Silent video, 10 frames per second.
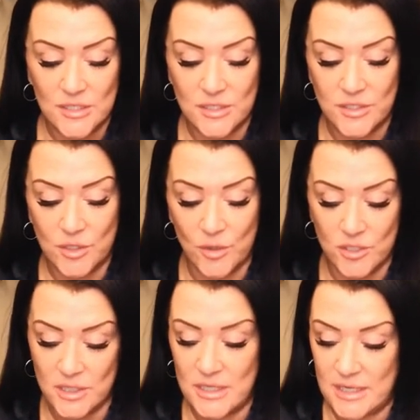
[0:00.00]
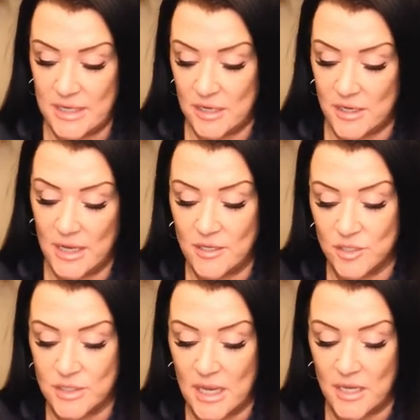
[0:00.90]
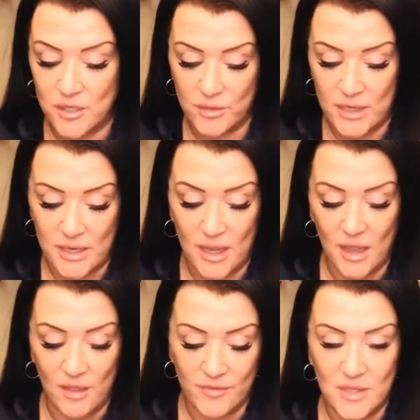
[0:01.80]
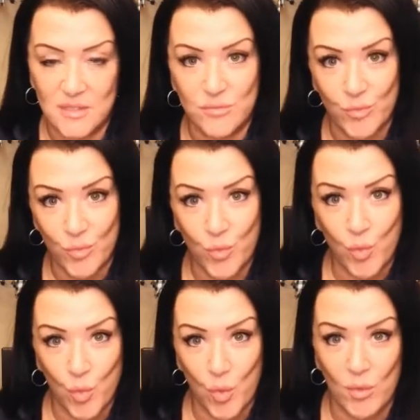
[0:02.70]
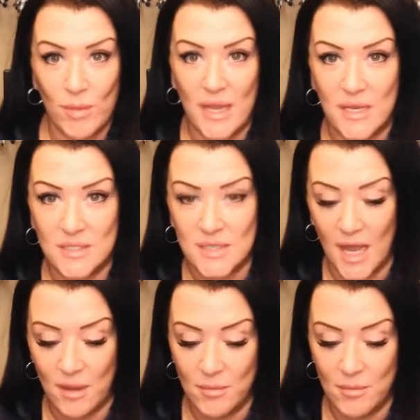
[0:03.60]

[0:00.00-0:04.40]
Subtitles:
So there's a need here to understand, you eat an elephant one bite at a time.